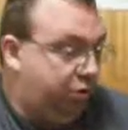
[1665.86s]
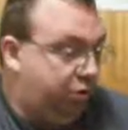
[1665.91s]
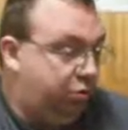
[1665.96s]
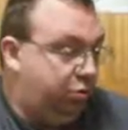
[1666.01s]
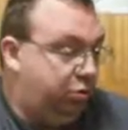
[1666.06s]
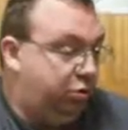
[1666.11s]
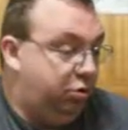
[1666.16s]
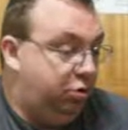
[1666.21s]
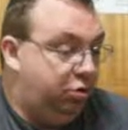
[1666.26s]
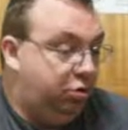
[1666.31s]
to
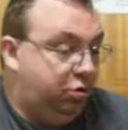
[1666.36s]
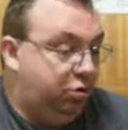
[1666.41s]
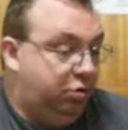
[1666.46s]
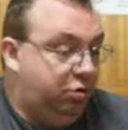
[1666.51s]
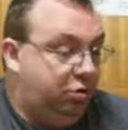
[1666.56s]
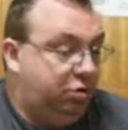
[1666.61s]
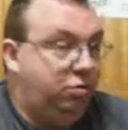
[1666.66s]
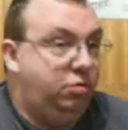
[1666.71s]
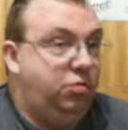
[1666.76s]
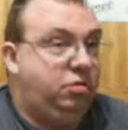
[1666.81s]

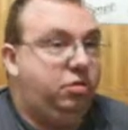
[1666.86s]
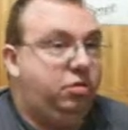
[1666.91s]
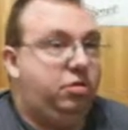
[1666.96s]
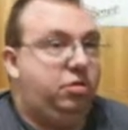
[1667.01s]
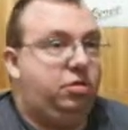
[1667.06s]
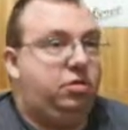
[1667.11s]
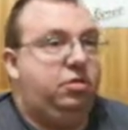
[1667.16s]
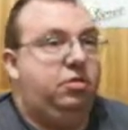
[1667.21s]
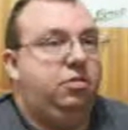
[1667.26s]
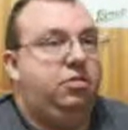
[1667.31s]
lose.
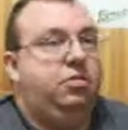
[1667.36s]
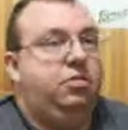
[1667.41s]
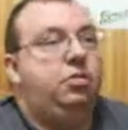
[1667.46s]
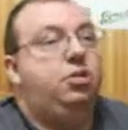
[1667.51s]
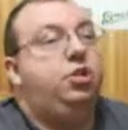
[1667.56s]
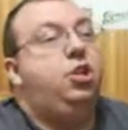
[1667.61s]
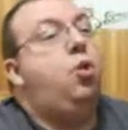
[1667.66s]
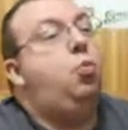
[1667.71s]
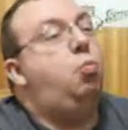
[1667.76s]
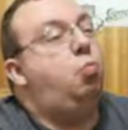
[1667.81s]

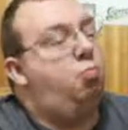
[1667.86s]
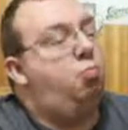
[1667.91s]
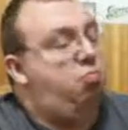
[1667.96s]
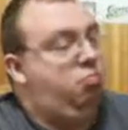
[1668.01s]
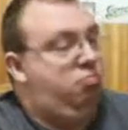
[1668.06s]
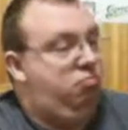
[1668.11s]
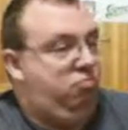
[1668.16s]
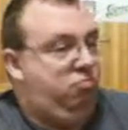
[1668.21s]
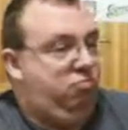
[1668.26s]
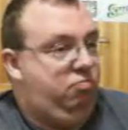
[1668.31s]
No.
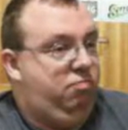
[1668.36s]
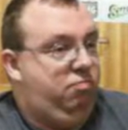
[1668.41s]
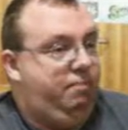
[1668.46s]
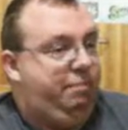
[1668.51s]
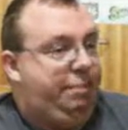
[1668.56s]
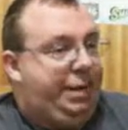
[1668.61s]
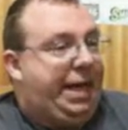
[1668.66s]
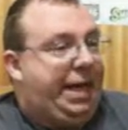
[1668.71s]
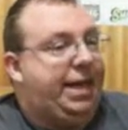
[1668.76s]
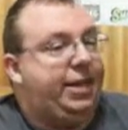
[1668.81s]

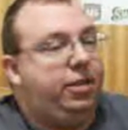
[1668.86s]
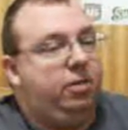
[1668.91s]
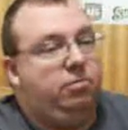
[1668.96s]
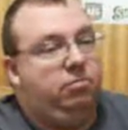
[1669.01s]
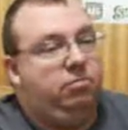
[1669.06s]
Ban.